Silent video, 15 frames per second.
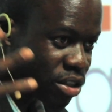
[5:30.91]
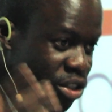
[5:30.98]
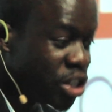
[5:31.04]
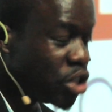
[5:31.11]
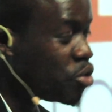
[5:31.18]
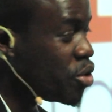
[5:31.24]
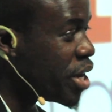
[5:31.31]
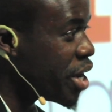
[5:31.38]

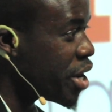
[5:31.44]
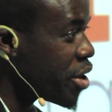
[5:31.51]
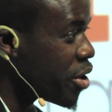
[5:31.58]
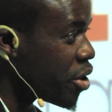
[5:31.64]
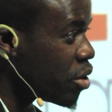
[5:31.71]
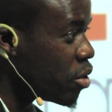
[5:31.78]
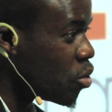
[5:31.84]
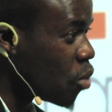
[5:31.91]
Did you
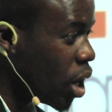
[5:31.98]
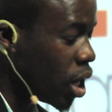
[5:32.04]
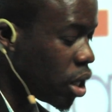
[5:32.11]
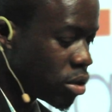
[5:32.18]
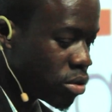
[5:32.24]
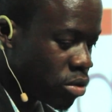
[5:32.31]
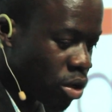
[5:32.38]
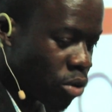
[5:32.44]
hear,
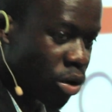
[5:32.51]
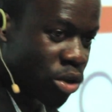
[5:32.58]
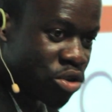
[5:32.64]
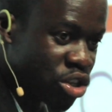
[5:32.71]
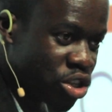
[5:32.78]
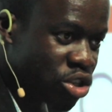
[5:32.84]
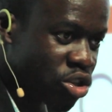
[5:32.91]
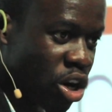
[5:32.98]
well, you
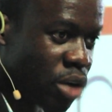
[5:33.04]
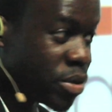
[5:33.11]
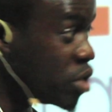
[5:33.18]
just talk,